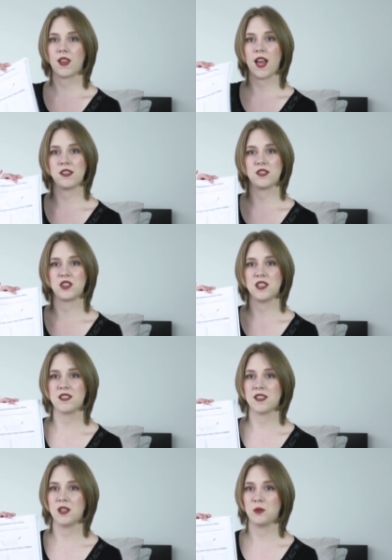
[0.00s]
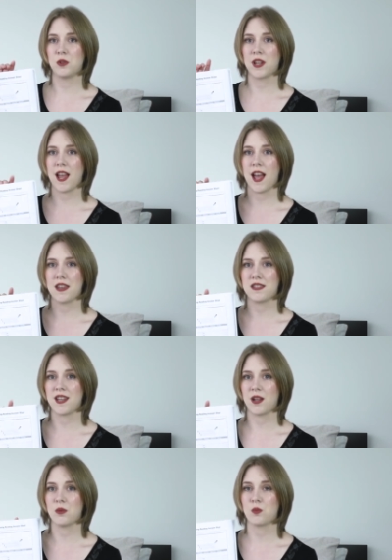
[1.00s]
answer sheets that you will get handed
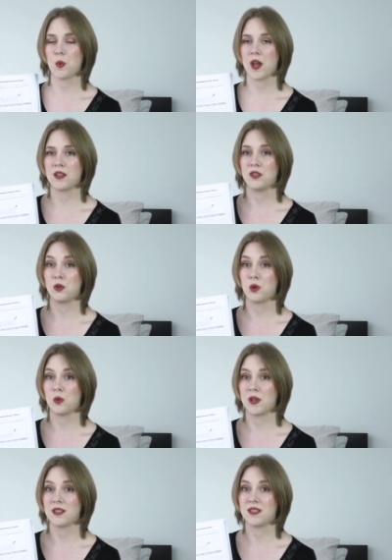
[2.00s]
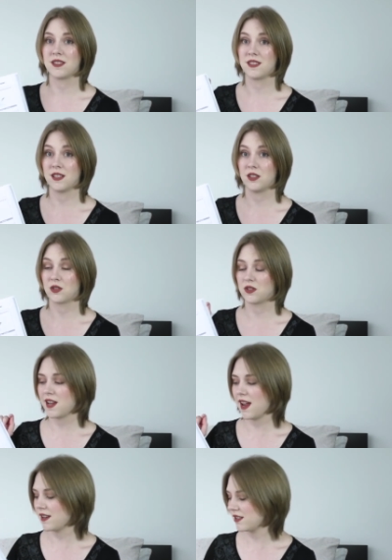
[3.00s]
out when you go in to sit your
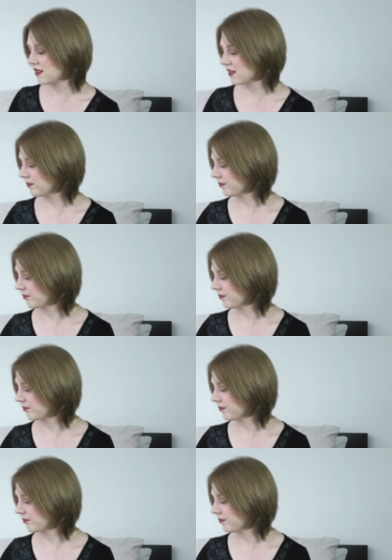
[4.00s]
test.